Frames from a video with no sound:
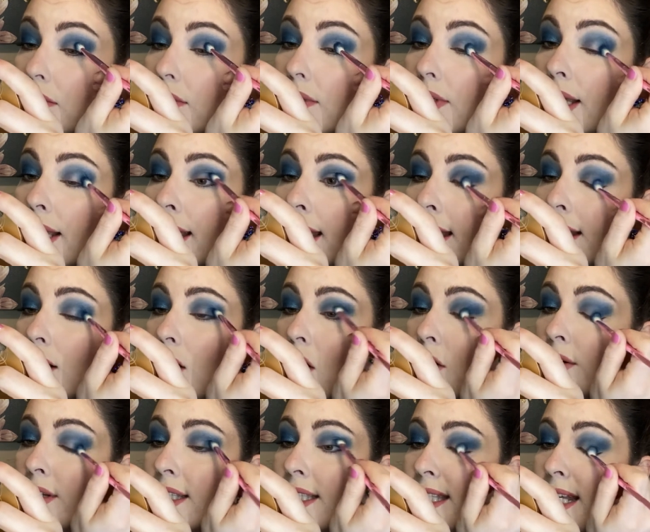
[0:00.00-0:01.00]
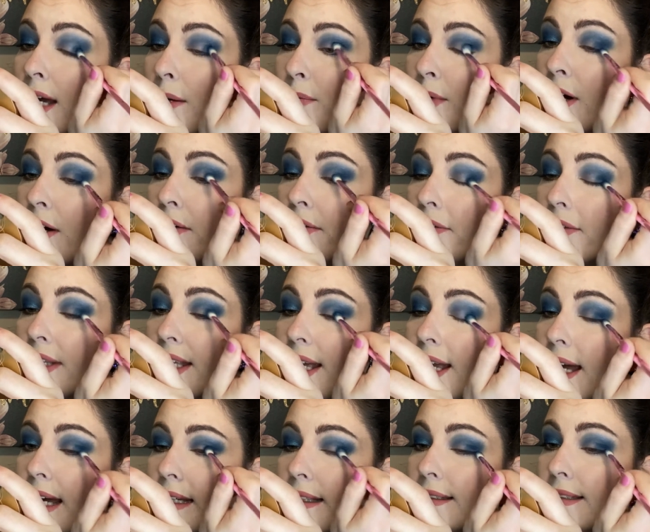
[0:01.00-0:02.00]
Again, always tap off the
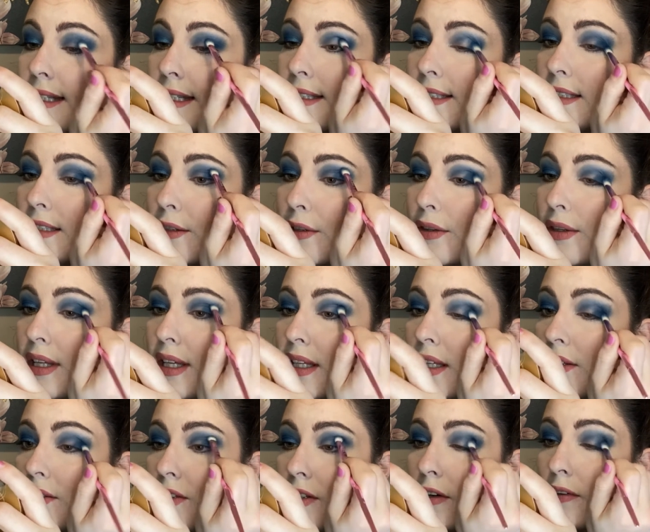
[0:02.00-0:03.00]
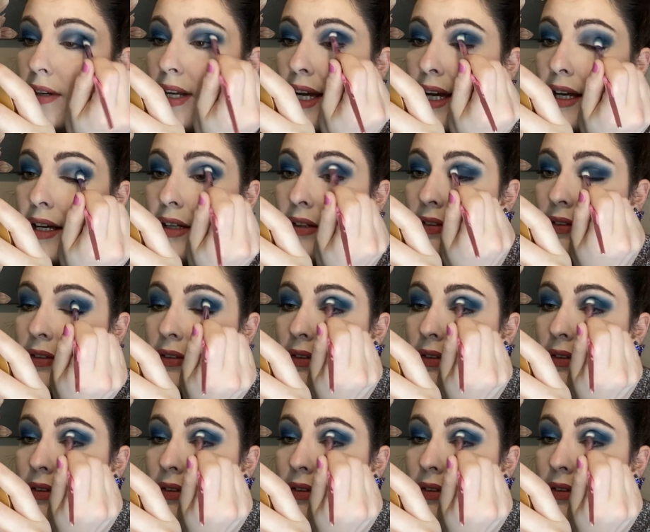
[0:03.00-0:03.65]
excess so that you don't have